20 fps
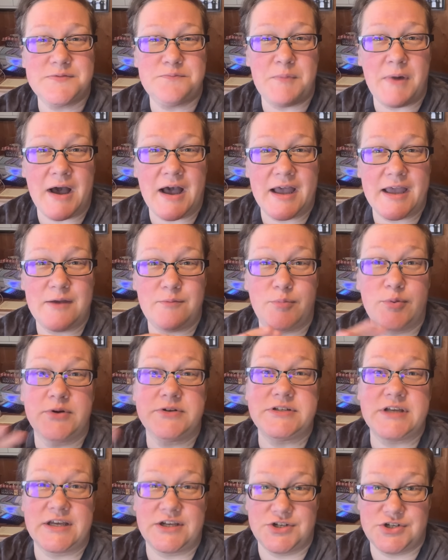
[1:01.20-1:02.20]
my
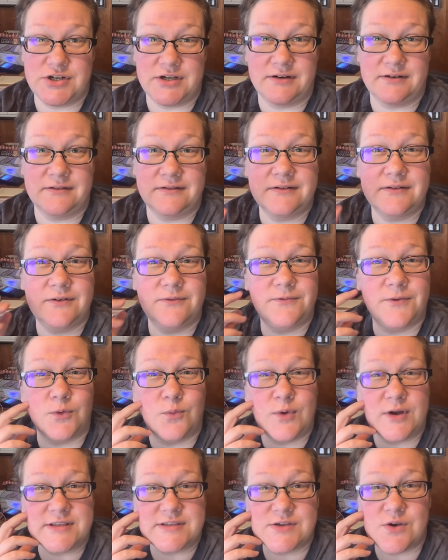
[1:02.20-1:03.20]
prediction for
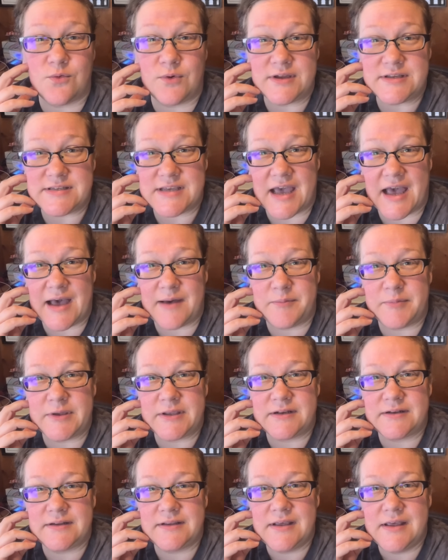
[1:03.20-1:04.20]
what's going to
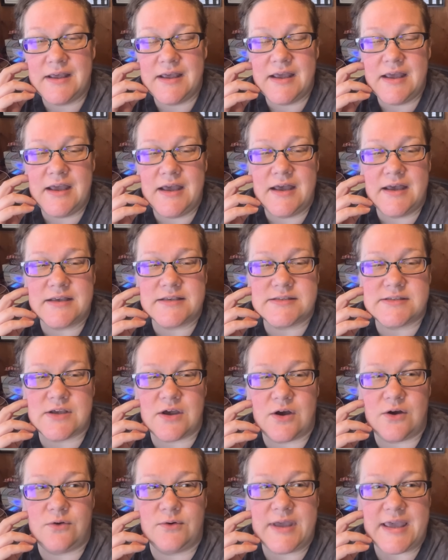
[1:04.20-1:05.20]
happen.
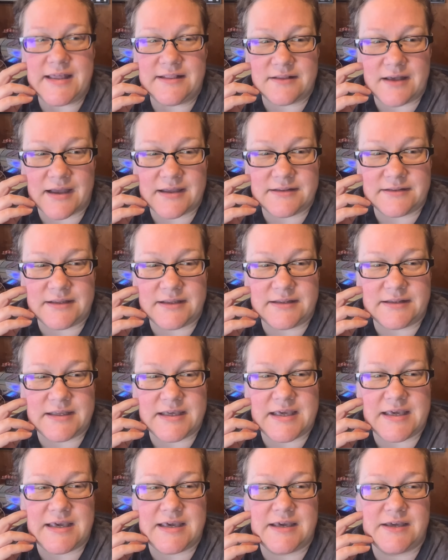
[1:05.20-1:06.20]
So Eli
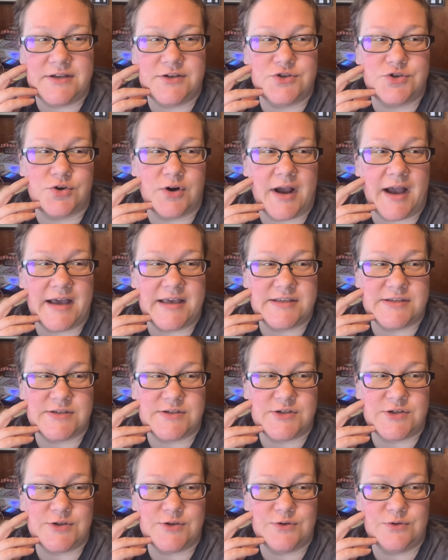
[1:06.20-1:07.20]
Lilly tries
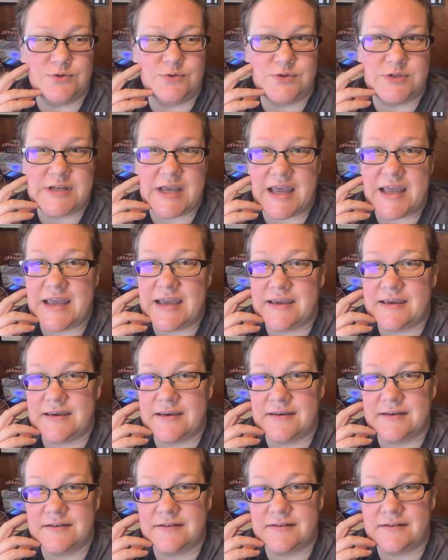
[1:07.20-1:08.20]
to take
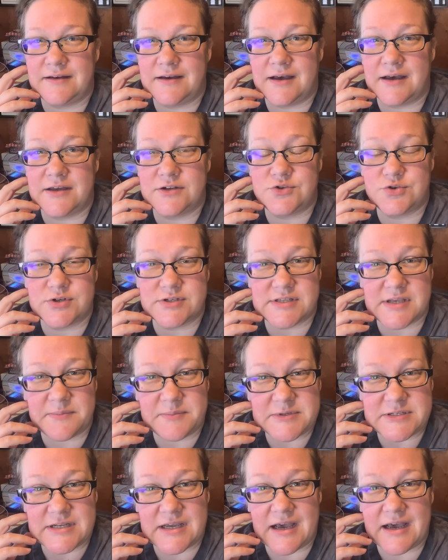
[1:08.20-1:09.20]

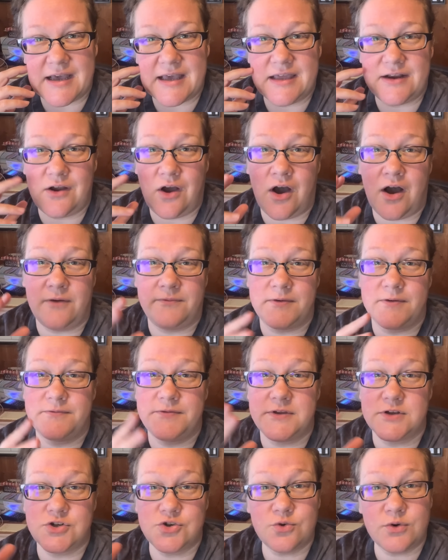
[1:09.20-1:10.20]
Tirzepatide off of
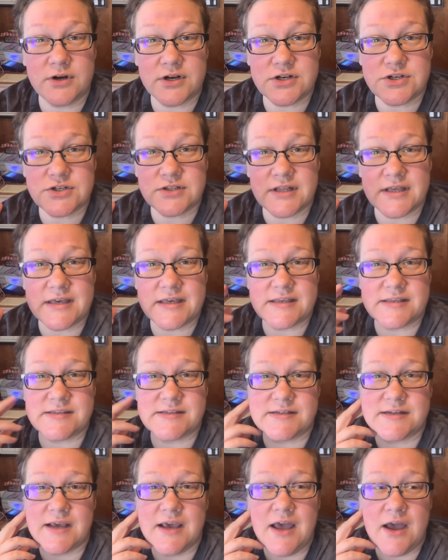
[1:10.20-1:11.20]
the shortage
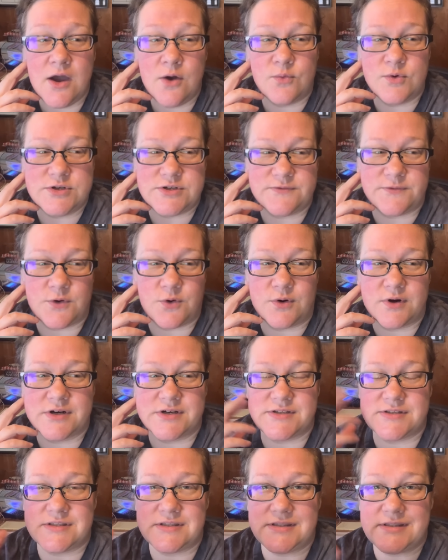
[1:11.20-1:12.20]
list, which of
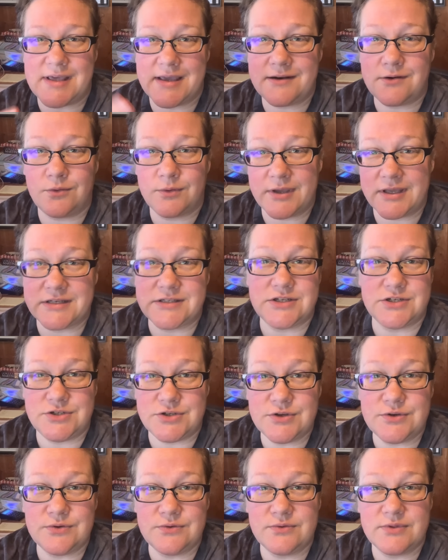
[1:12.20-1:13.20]
course they don't get to
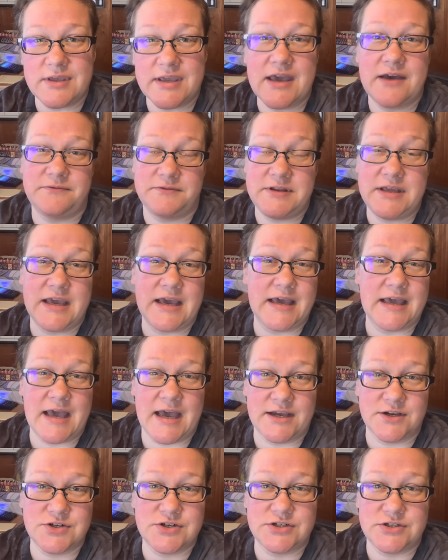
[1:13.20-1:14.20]
do. The FDA
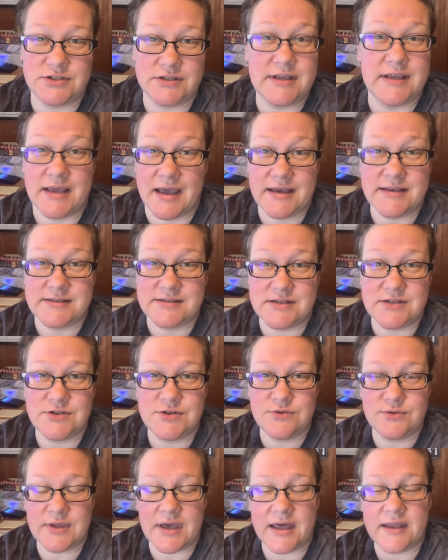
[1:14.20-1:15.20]
actually has to
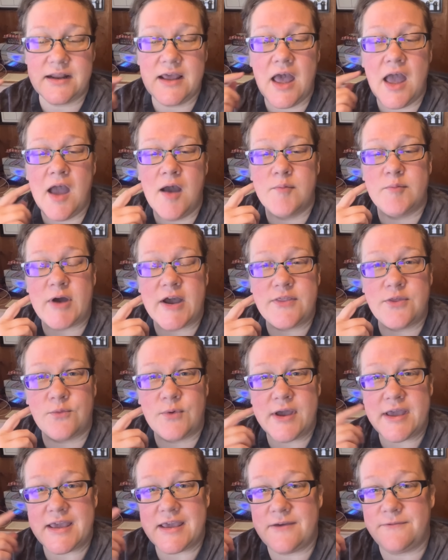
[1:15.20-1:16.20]
do that. By the
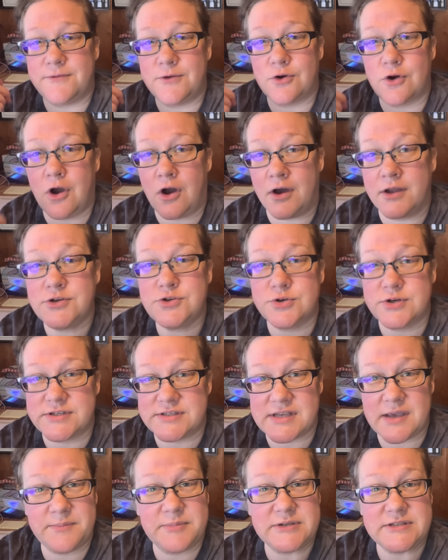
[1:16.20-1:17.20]
way, if you're on
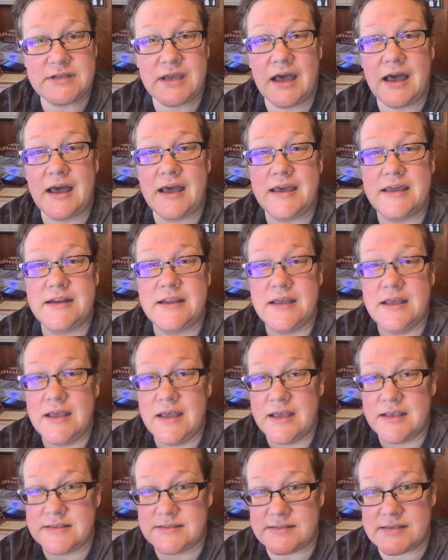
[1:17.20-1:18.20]
Tirzepatide,
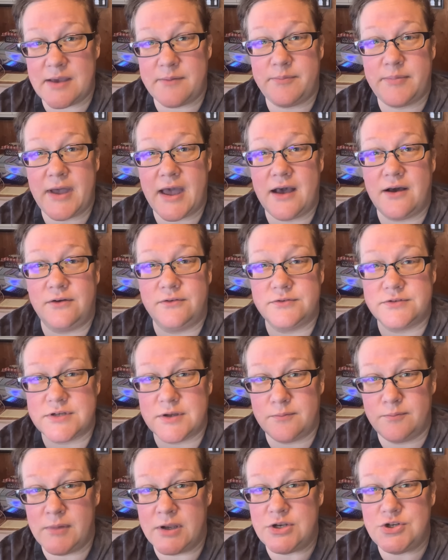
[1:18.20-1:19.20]

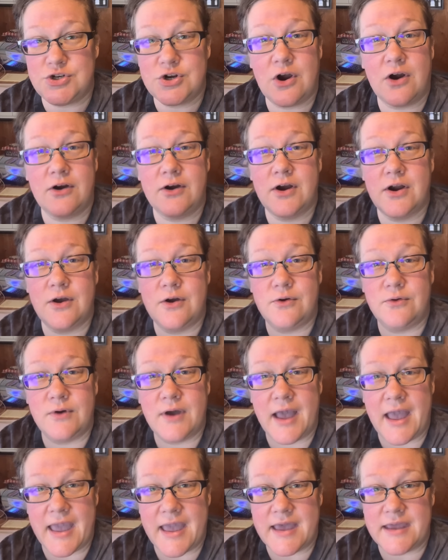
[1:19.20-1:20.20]
Zepbound, Mounjaro,
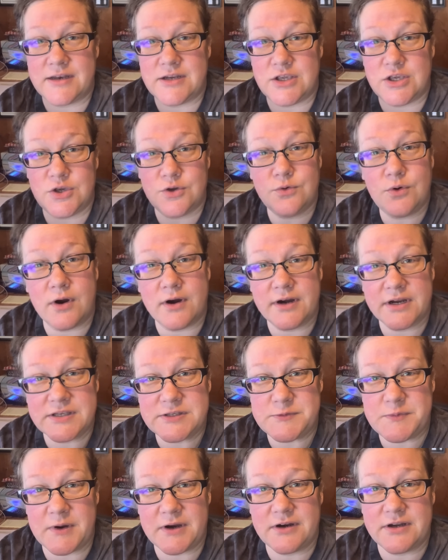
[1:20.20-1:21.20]
and you are
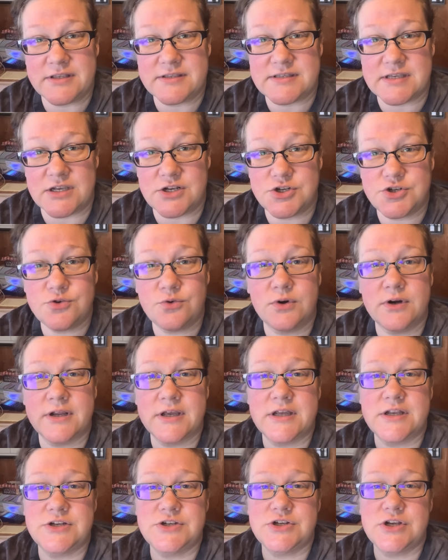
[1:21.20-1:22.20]
experiencing
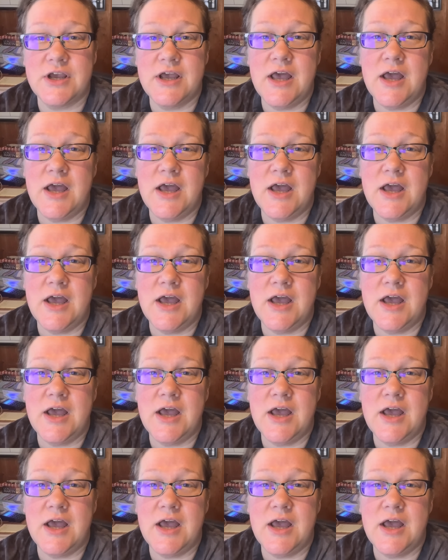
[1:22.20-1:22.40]
shortage,